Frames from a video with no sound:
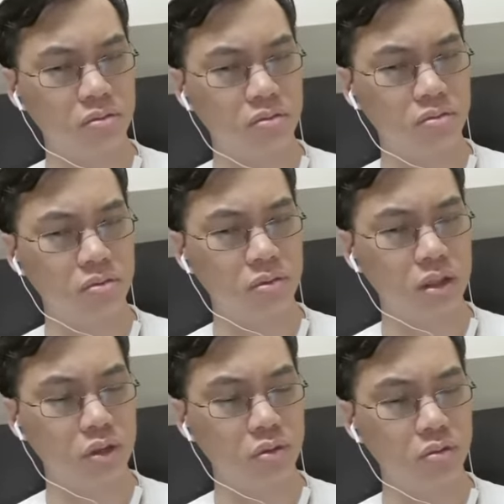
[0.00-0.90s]

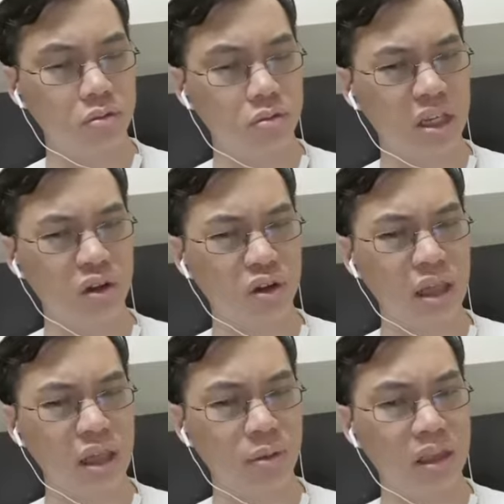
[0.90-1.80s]
that's can only
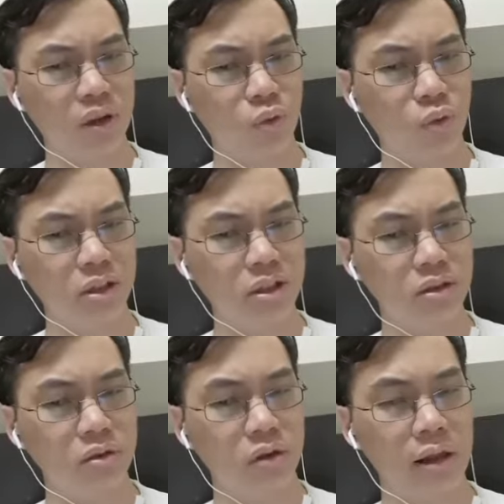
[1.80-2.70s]
like be done once
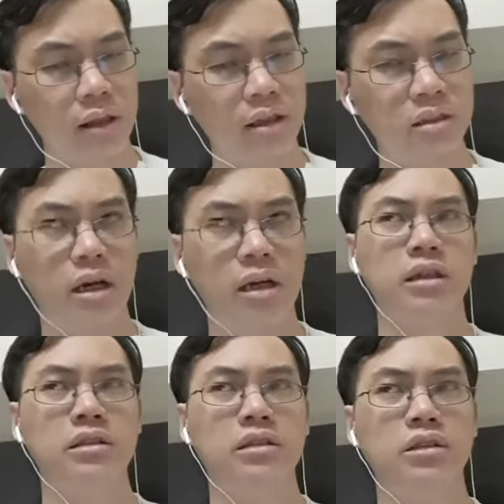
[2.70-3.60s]
so unless
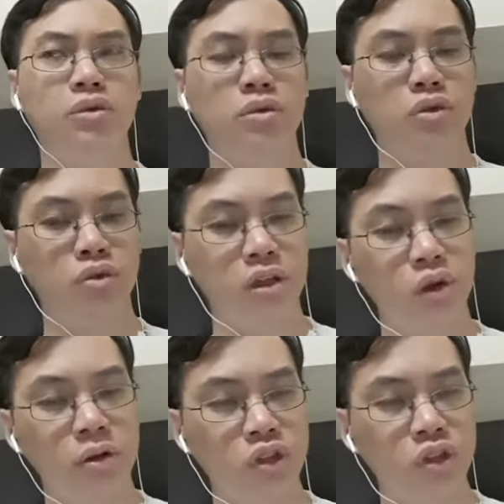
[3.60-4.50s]
unless it was already
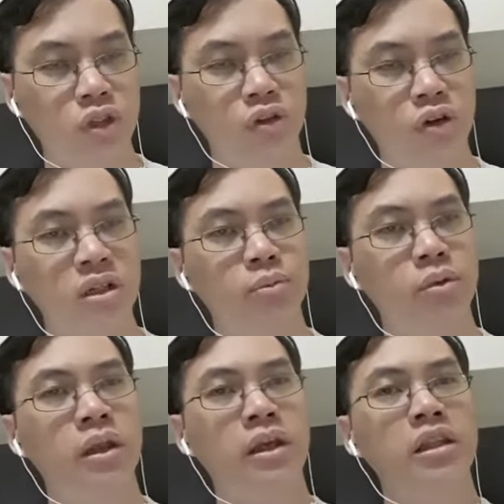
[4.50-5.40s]
lower than three for example
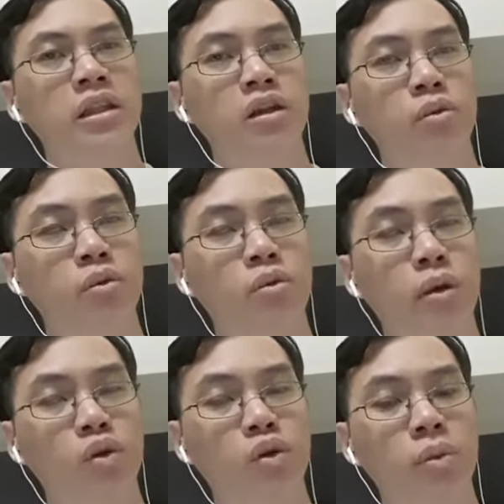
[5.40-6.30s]
like he needed to
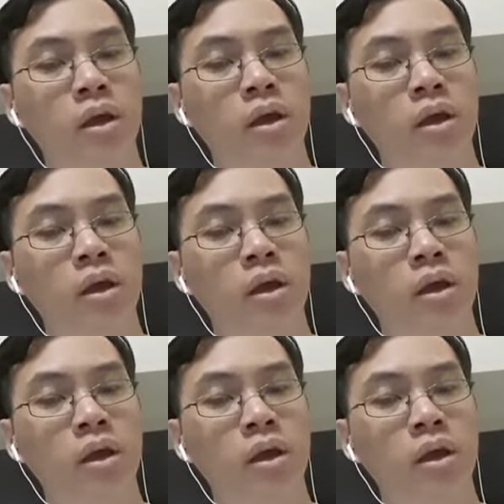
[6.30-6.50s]
to make